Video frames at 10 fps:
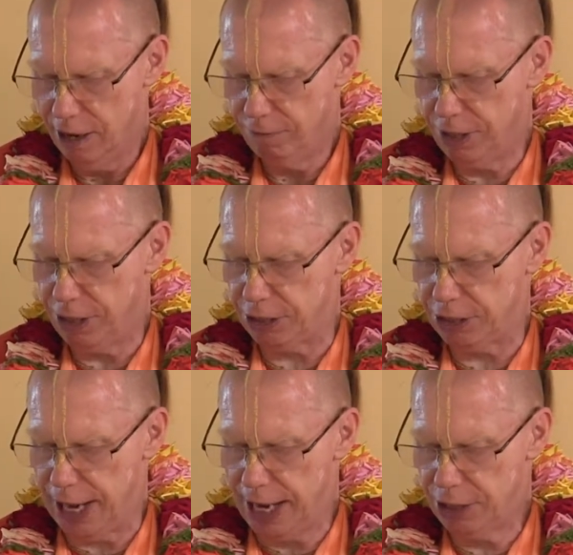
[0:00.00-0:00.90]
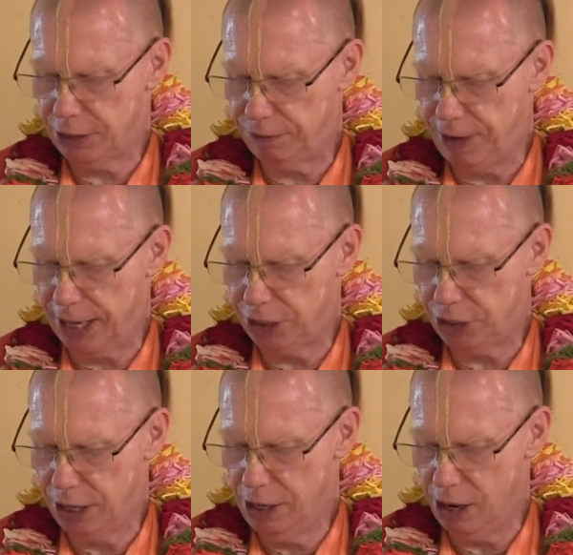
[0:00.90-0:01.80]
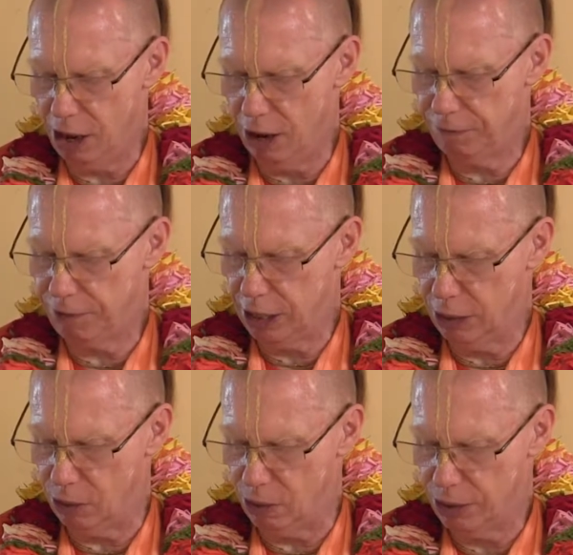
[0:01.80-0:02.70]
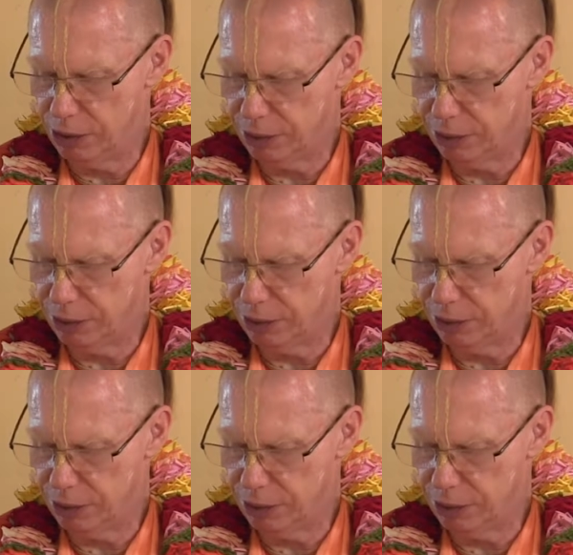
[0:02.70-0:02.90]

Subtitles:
for the satisfaction of the Lord.